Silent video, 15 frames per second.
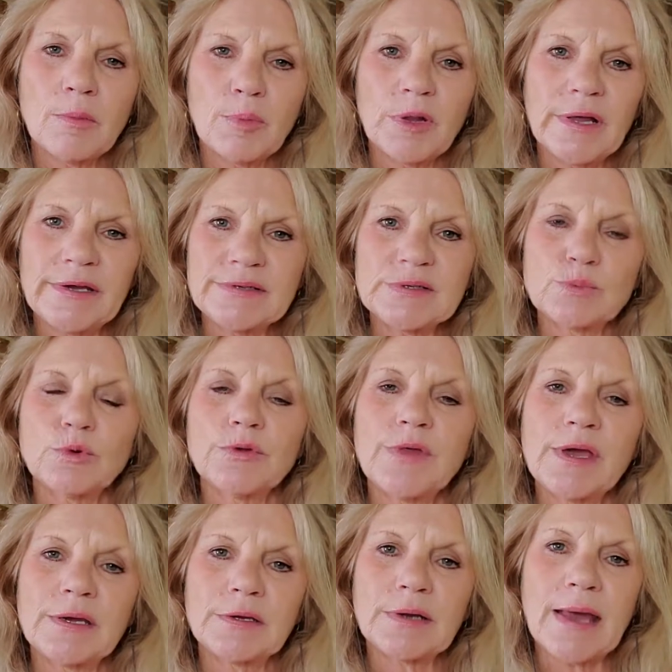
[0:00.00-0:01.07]
place where
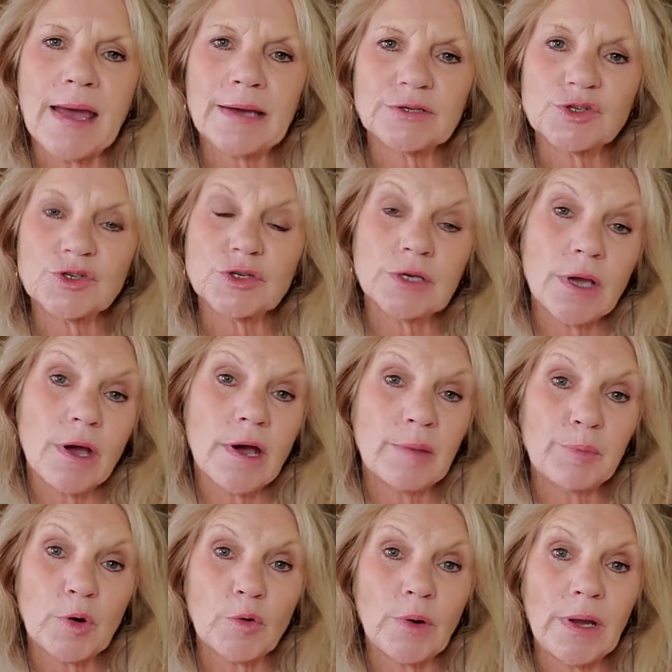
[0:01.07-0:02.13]
they could actually
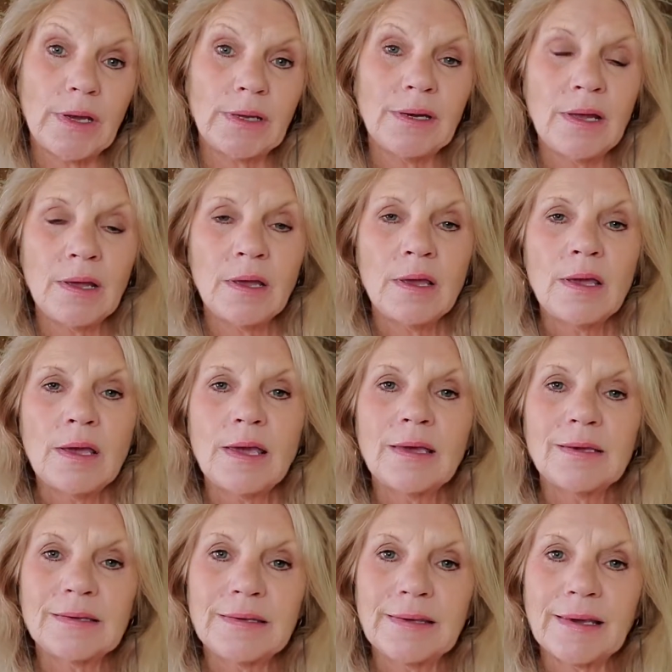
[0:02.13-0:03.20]
upgrade
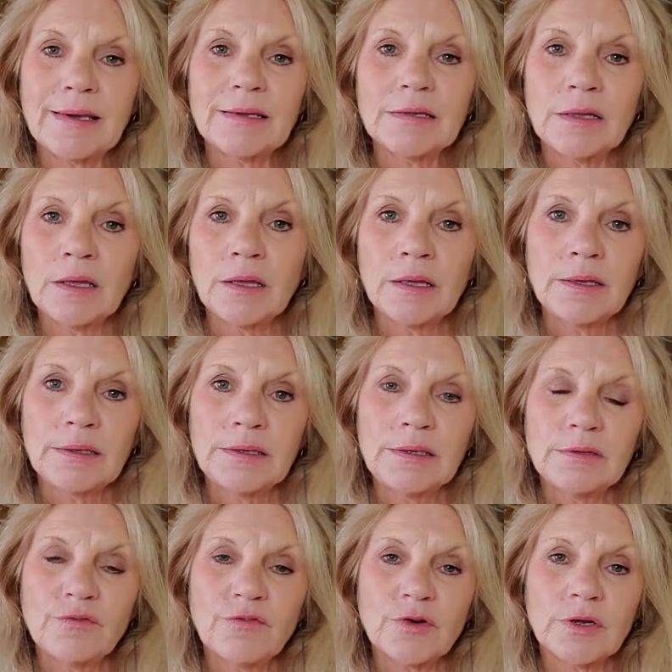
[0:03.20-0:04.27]
and get
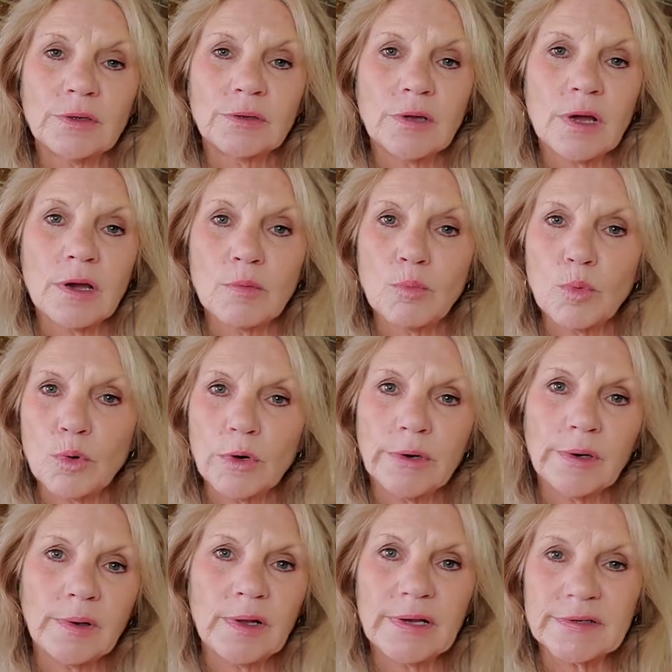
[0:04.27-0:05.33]
even a
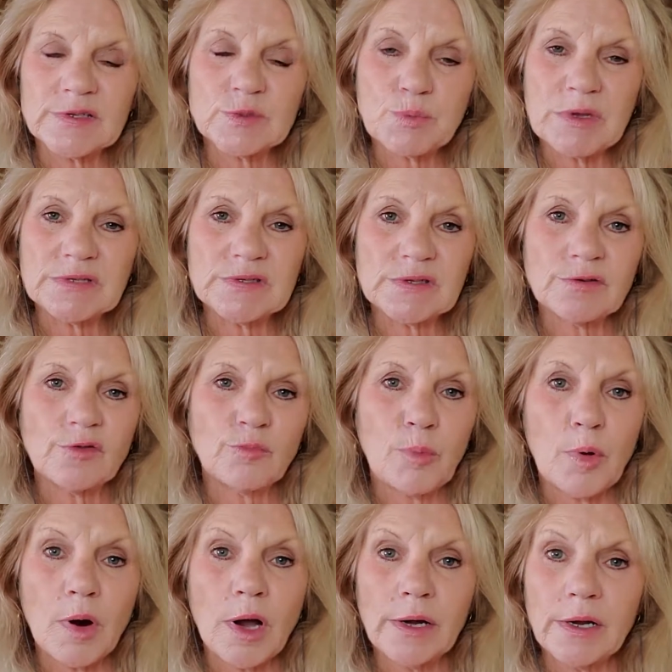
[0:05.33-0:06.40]
more expensive
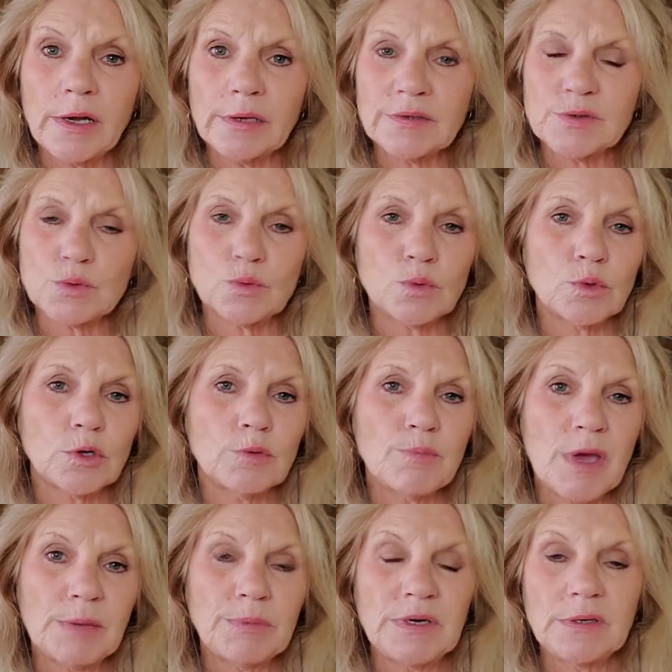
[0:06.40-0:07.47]
product or
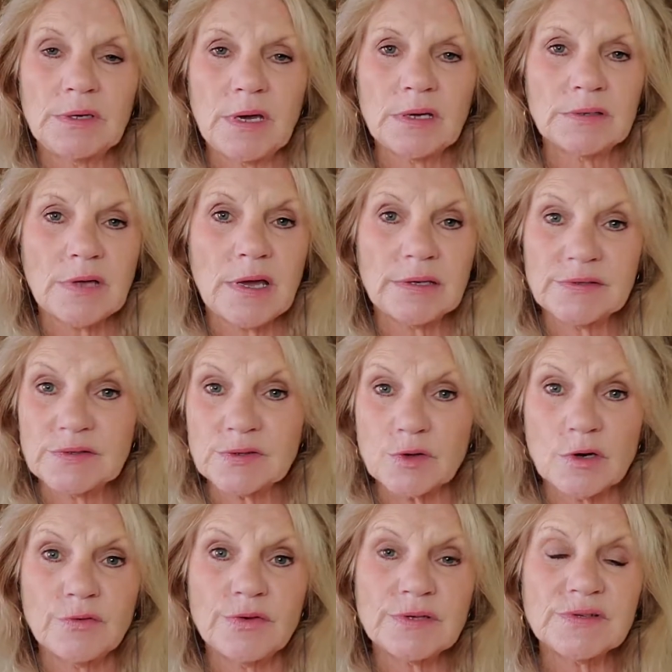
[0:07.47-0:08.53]
maybe a
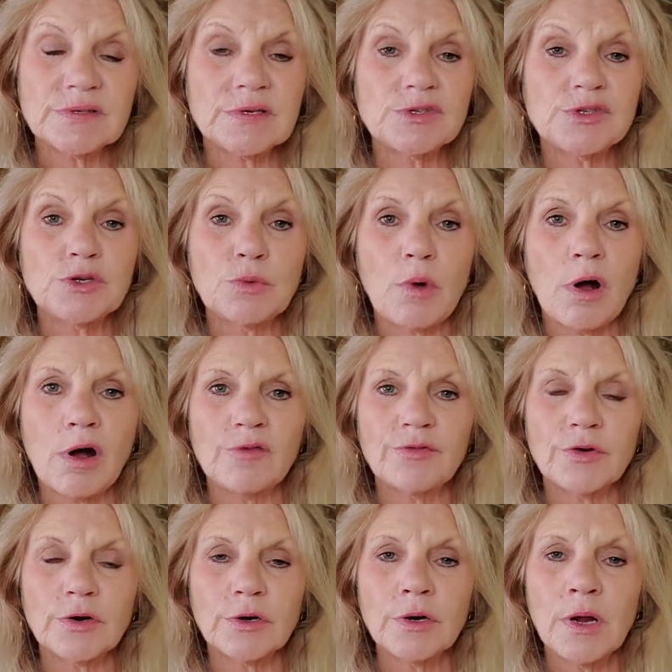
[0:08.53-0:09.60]
service that you
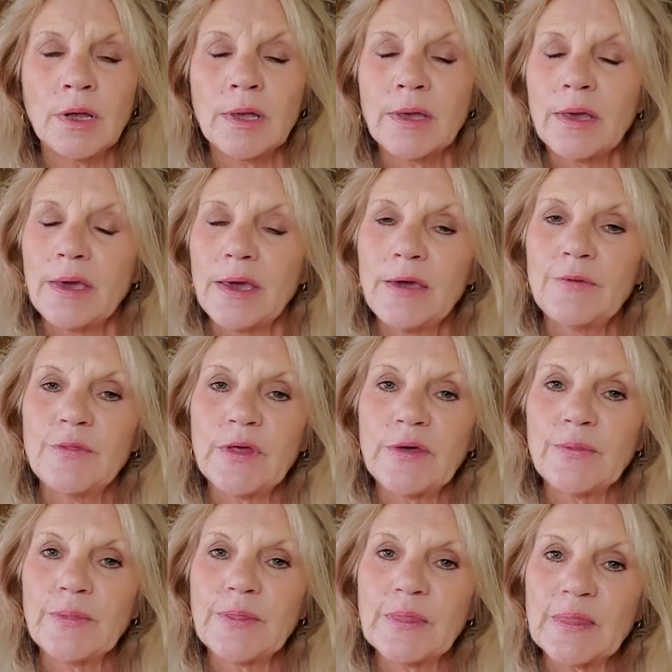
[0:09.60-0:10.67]
offer, and
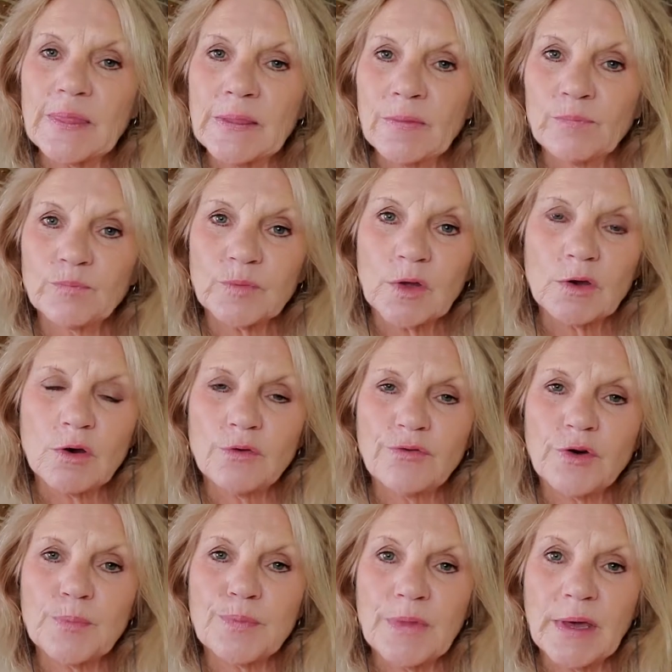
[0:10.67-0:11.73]
then go
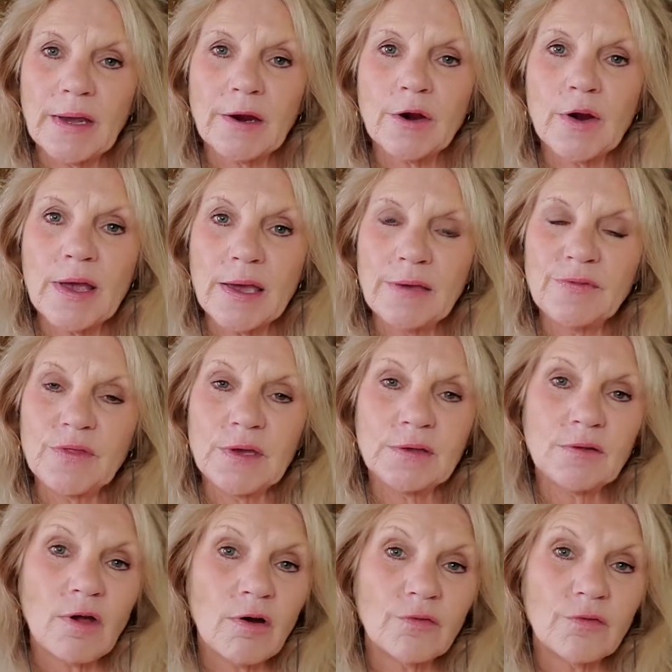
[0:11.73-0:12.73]
from there. And then